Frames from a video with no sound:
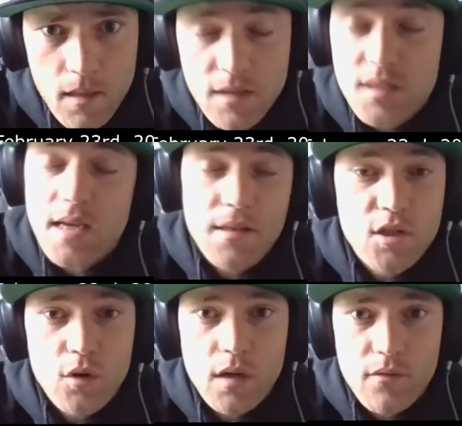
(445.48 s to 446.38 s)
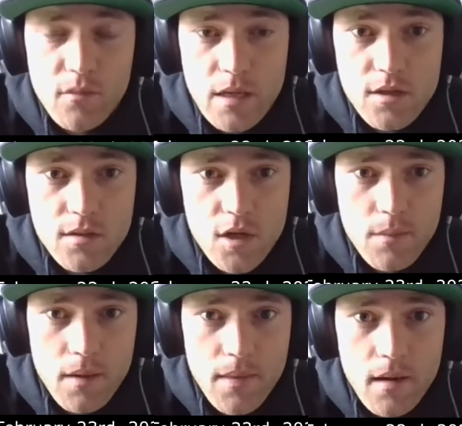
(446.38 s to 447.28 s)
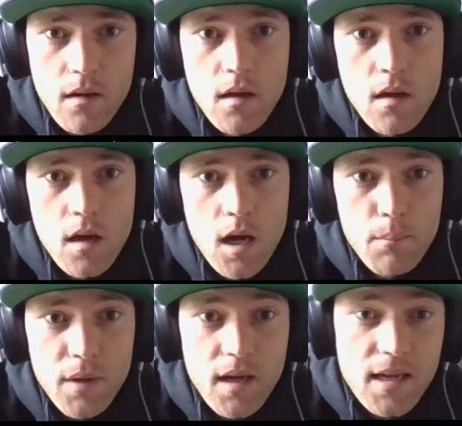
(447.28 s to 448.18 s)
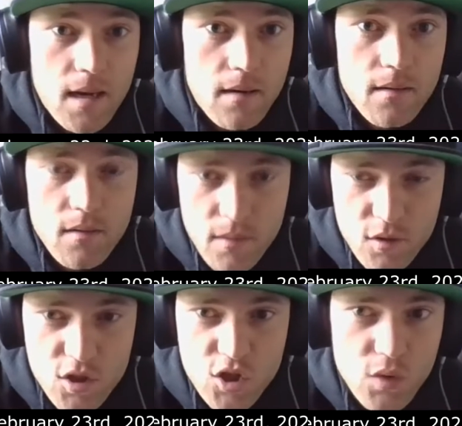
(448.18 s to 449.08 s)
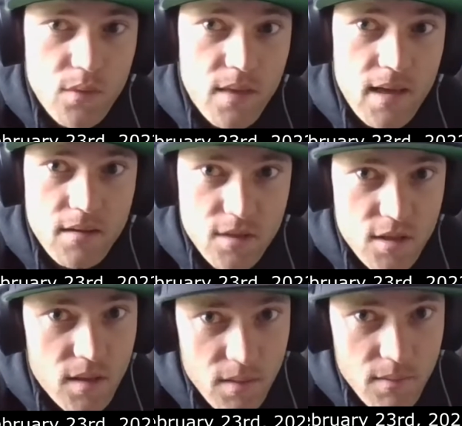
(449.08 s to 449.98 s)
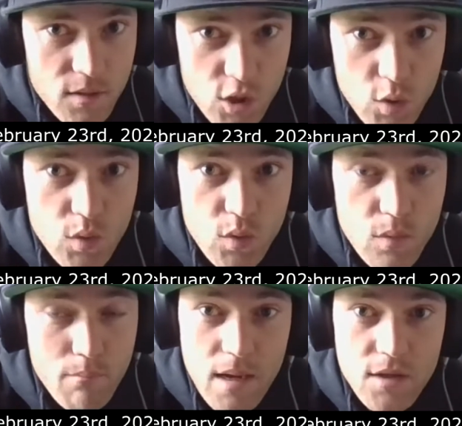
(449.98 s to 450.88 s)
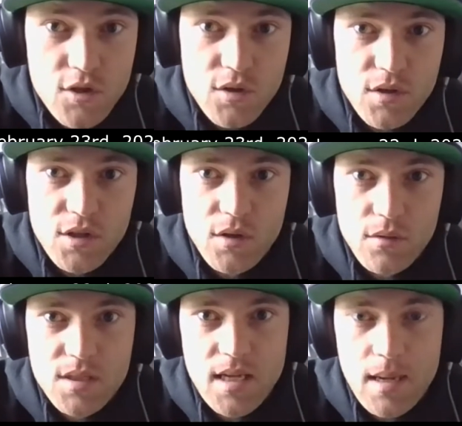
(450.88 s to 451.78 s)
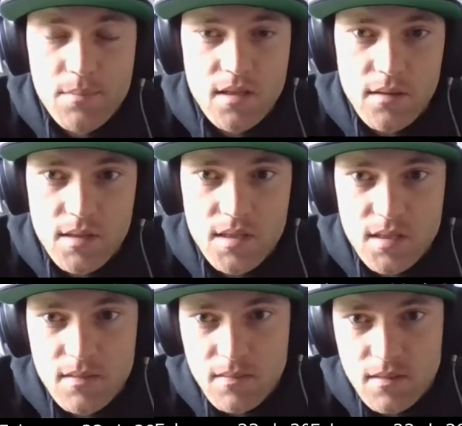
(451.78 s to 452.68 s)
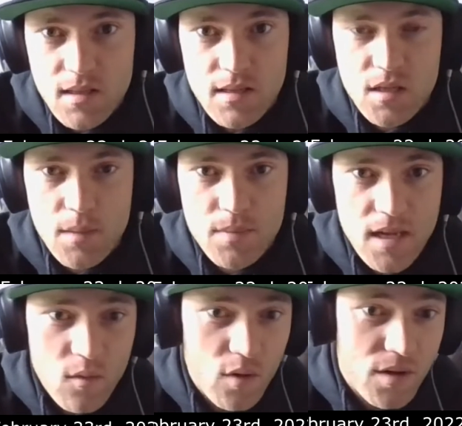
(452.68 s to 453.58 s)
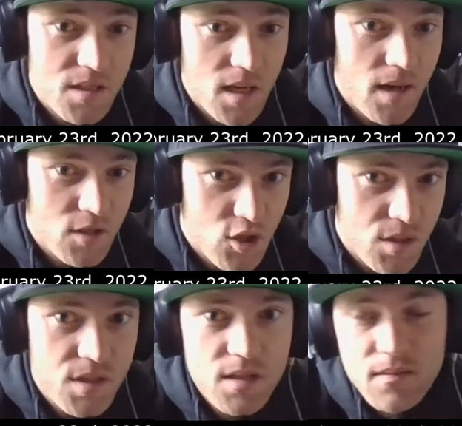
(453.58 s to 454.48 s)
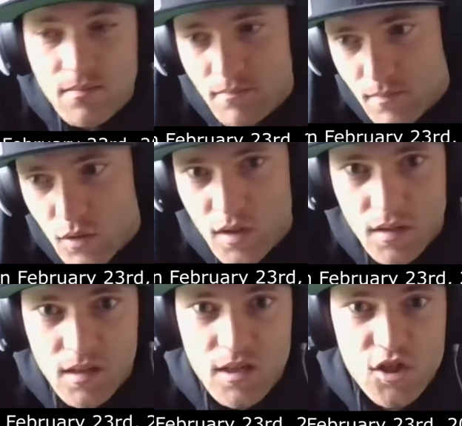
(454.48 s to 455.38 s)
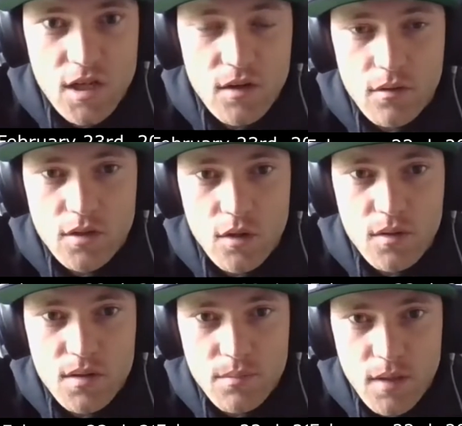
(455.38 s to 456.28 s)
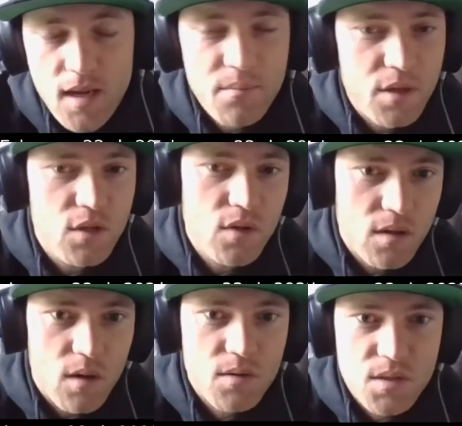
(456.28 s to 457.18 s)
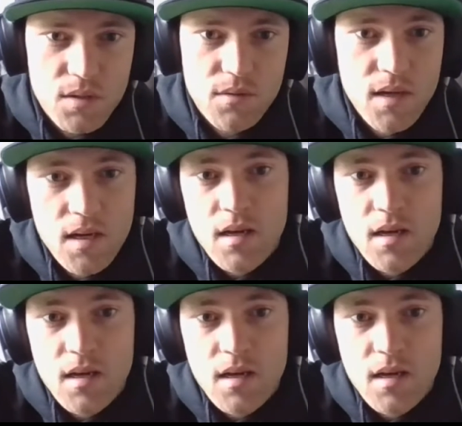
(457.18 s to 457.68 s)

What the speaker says: Inside the token information. Sorry about that. But again, there's two major, steps to this update, where it's not just you can initiate your own token supply, but you can also